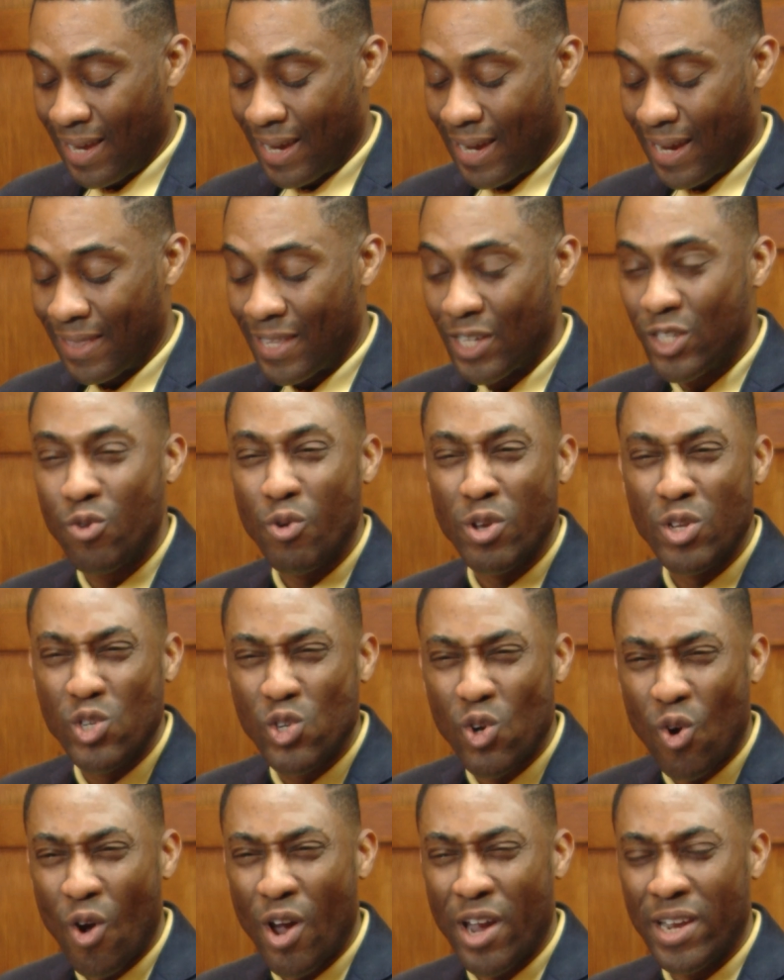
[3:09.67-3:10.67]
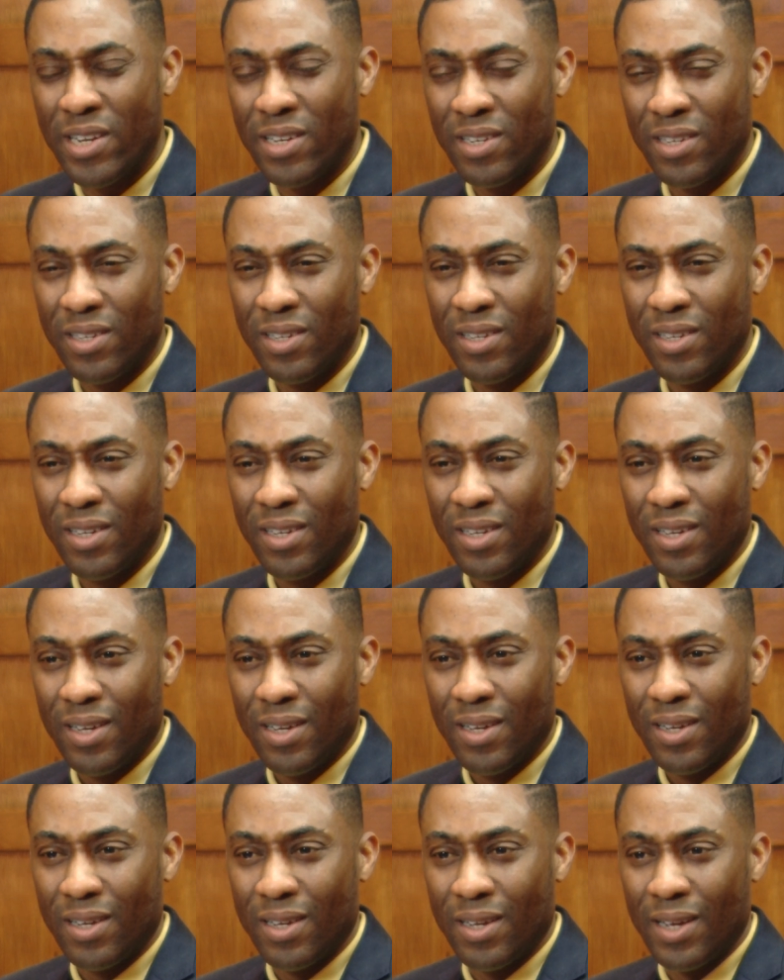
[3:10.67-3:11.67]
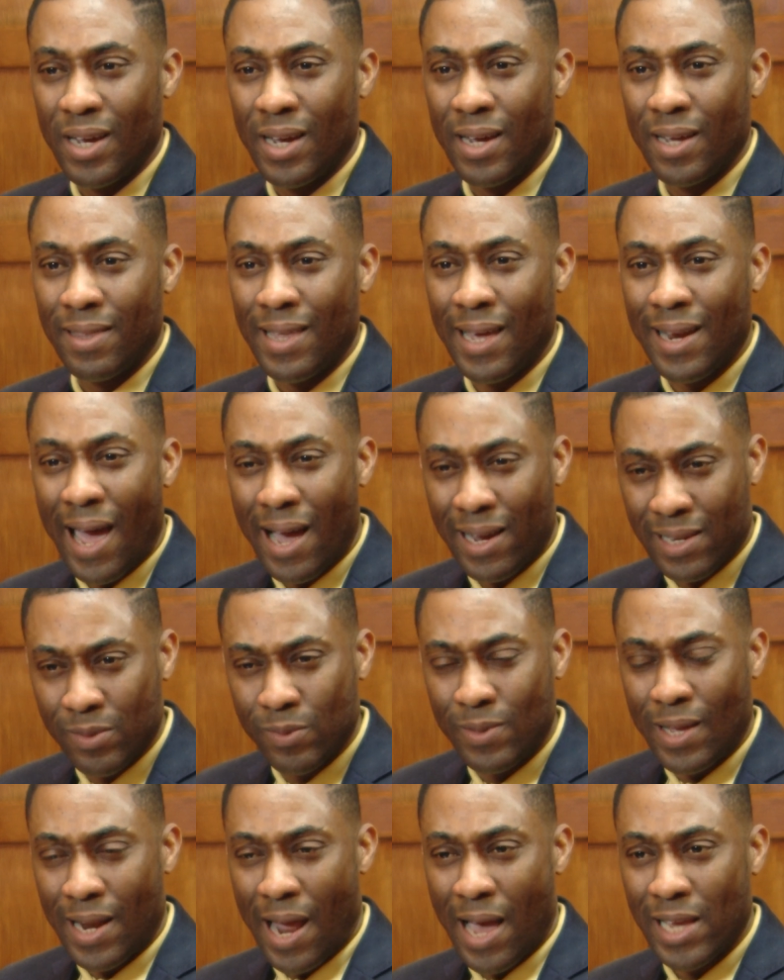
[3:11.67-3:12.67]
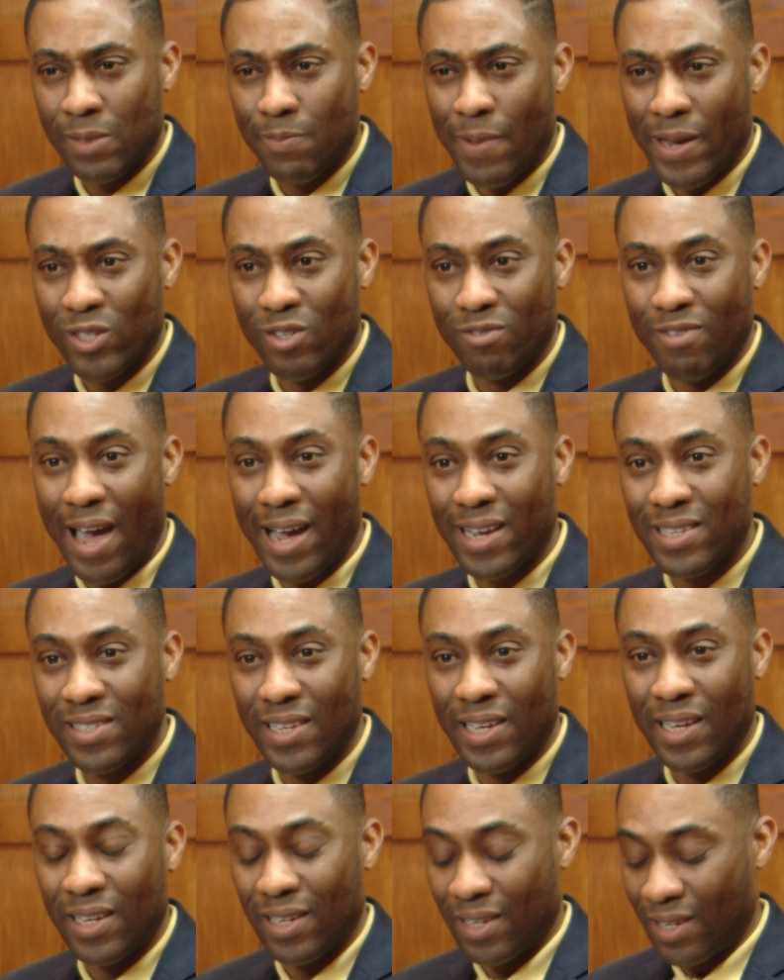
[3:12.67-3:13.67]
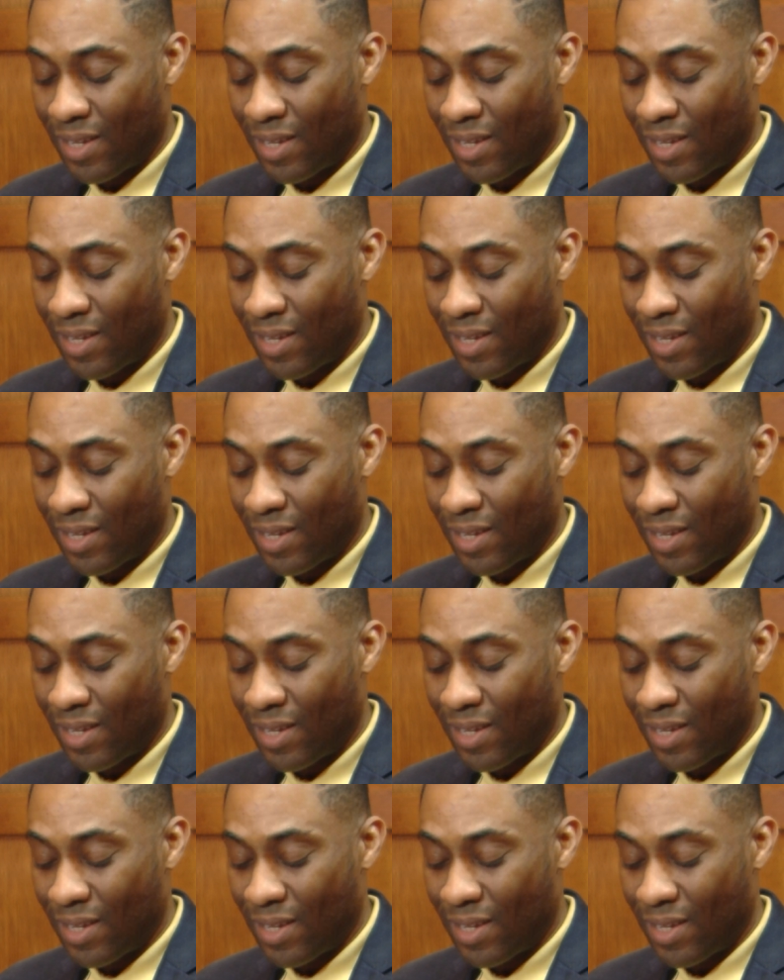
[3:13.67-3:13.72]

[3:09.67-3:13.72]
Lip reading: and that you enjoyed that aspect of acting.